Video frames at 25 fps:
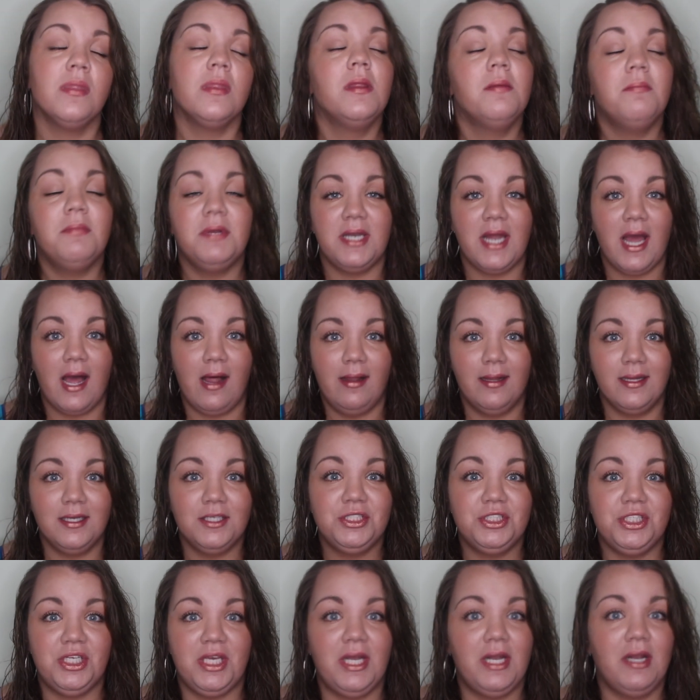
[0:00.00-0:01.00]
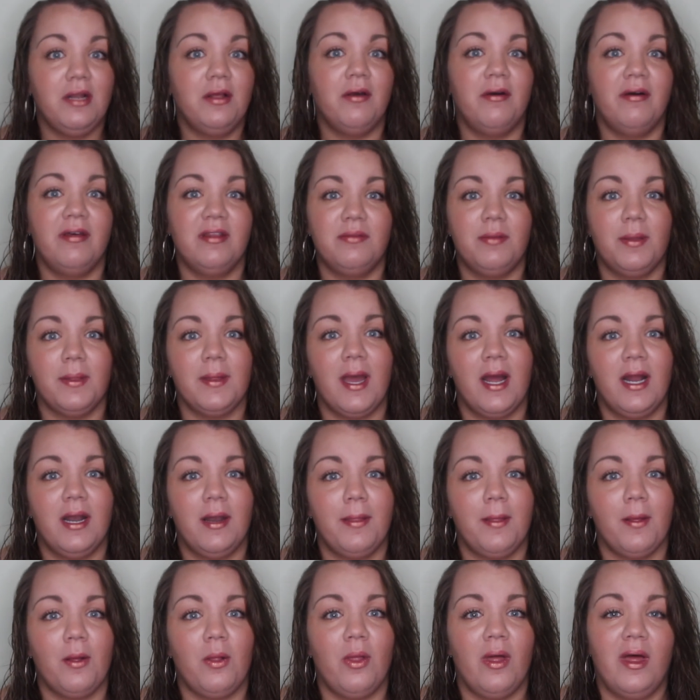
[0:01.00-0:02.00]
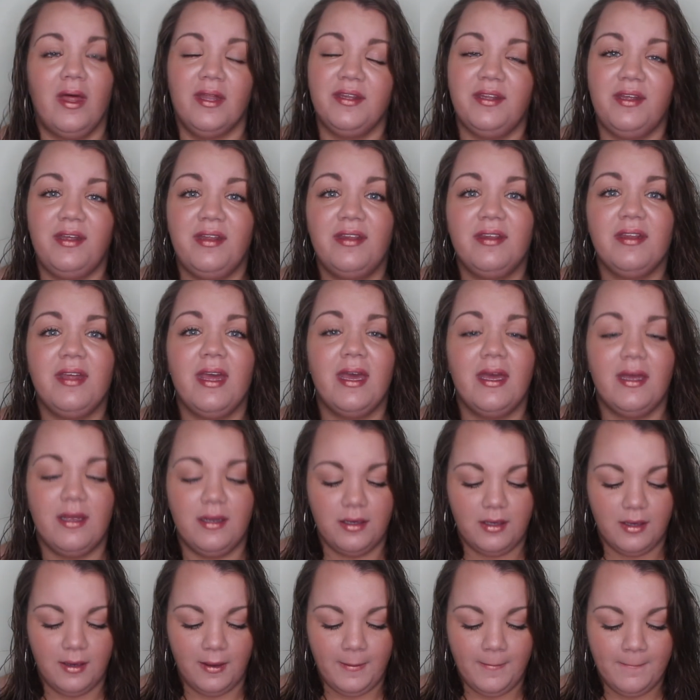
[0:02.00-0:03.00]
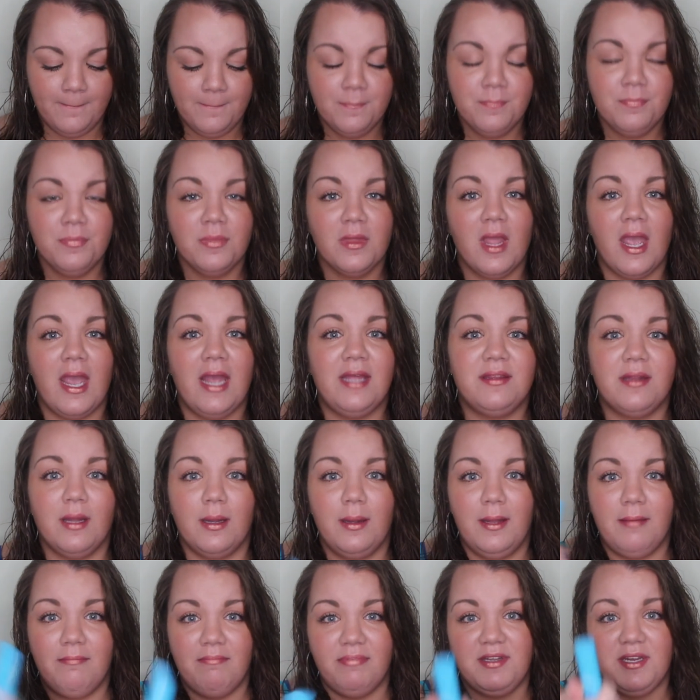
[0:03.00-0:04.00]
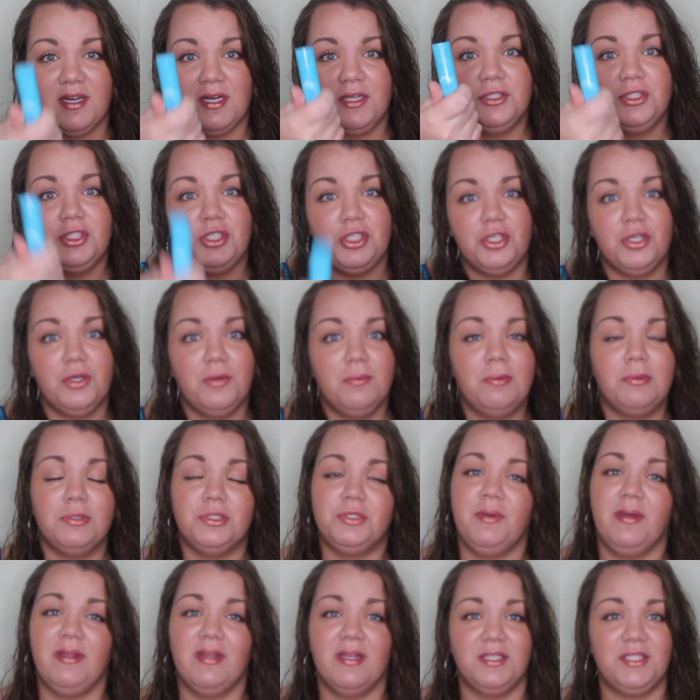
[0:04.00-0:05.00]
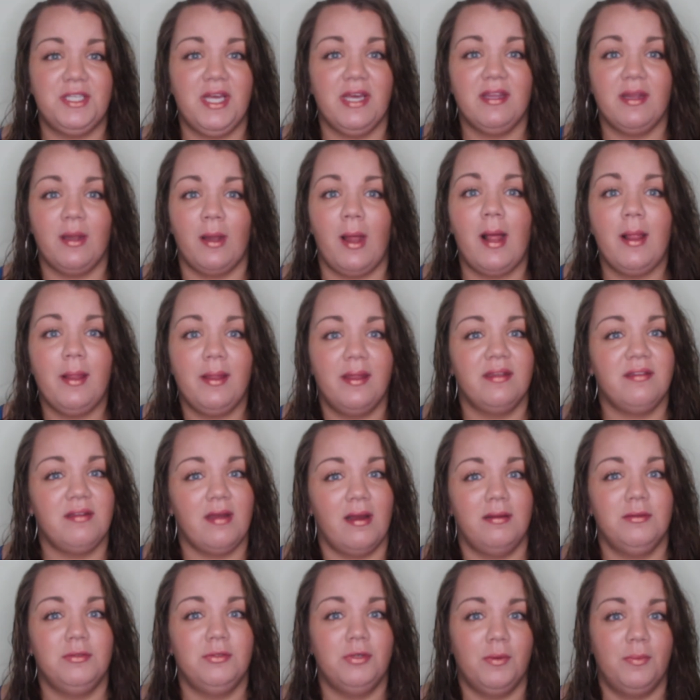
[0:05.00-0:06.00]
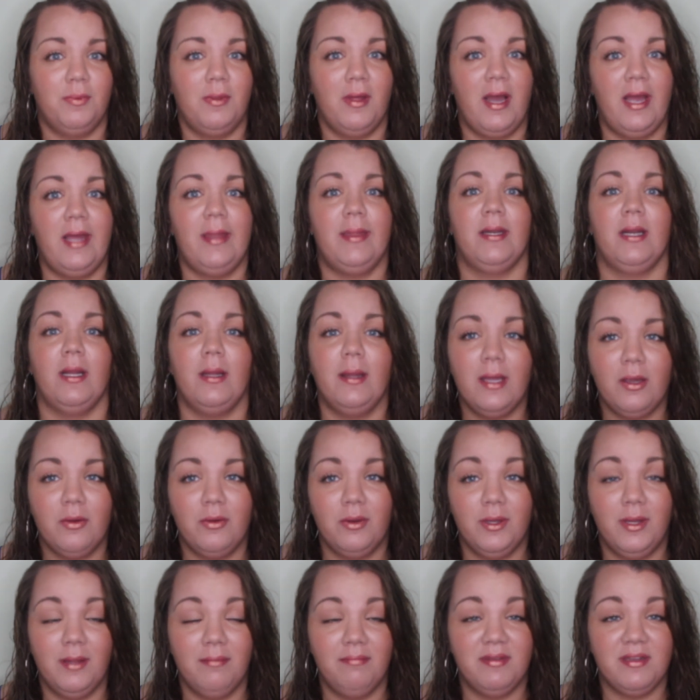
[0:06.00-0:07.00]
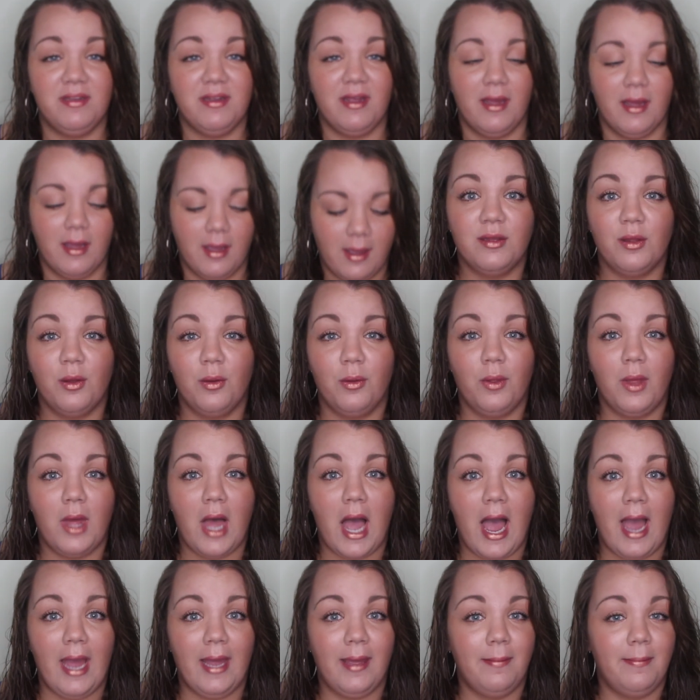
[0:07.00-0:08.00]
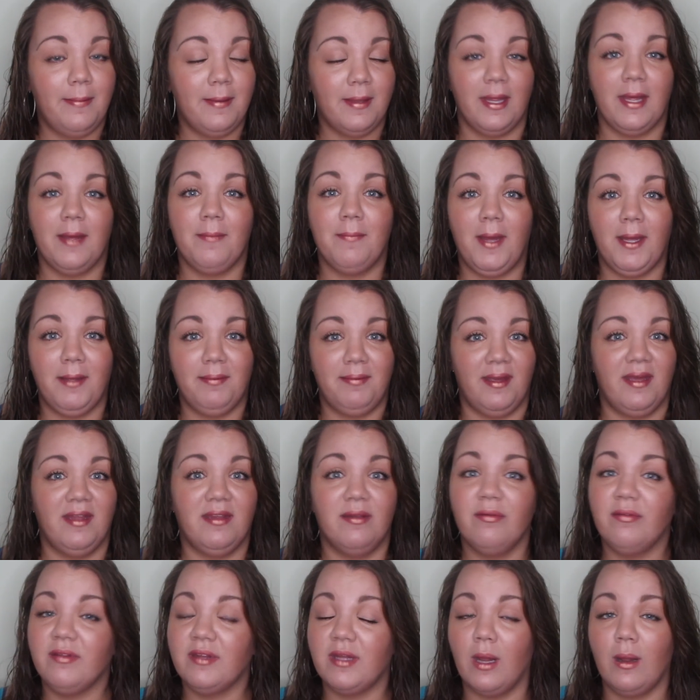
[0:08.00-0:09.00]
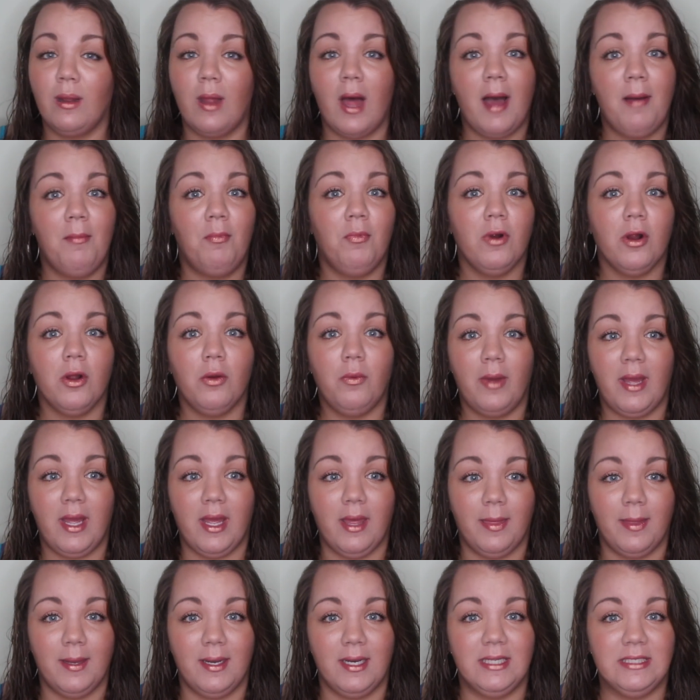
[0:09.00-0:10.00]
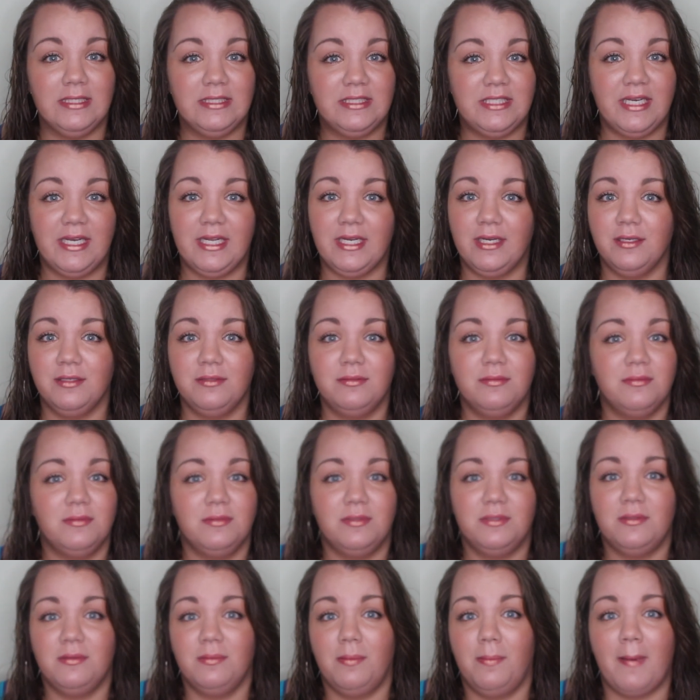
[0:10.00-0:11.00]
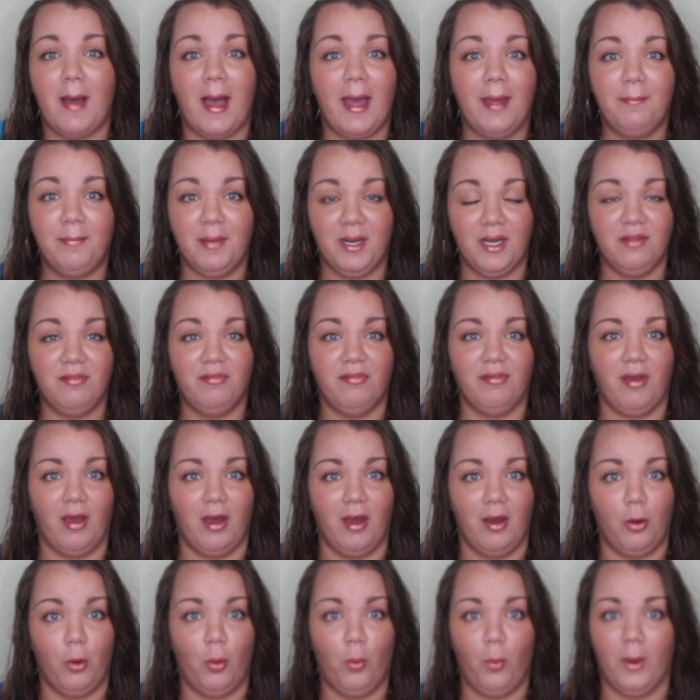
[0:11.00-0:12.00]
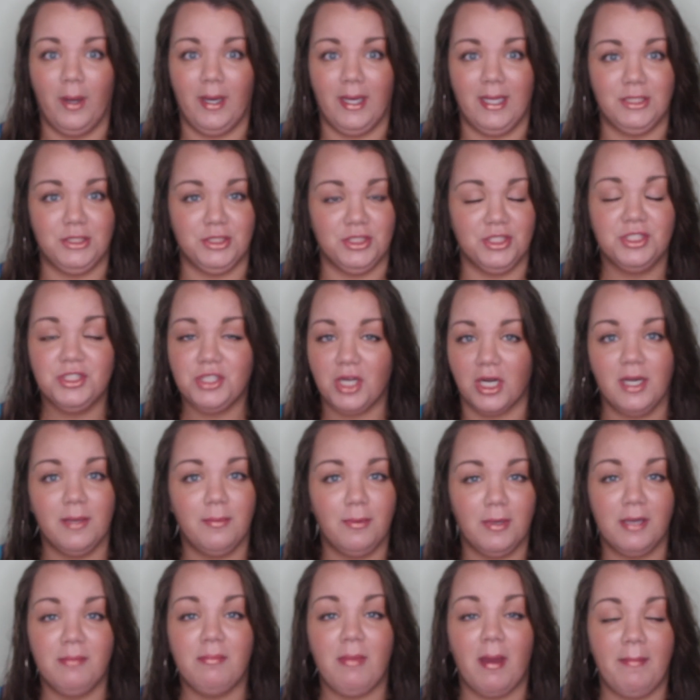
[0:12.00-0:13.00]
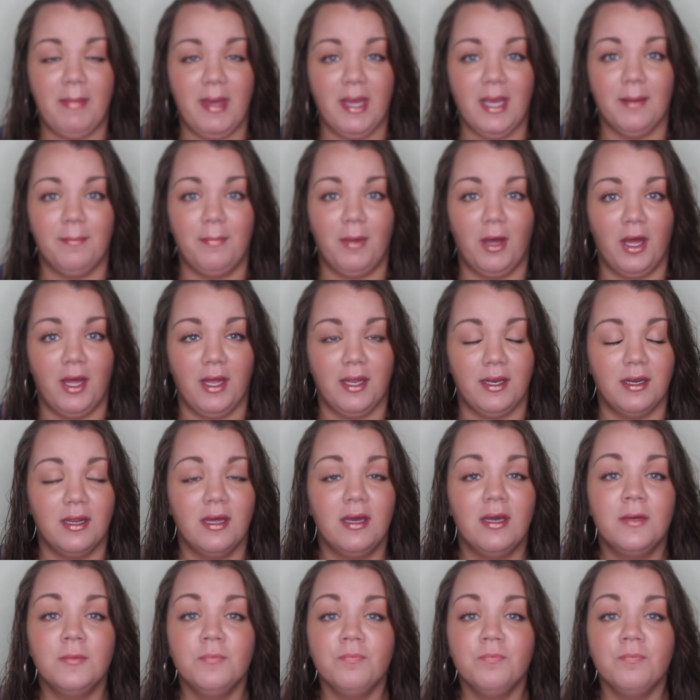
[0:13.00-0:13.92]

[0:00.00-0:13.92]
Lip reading: The metallic sheen goes with kind of the glossy skin. It's a lipstick tube, which means it takes a lot less time to apply than a liquid lipstick. So I feel like my face looks a lot more awake than it did 5 minutes ago when I just started putting my makeup on.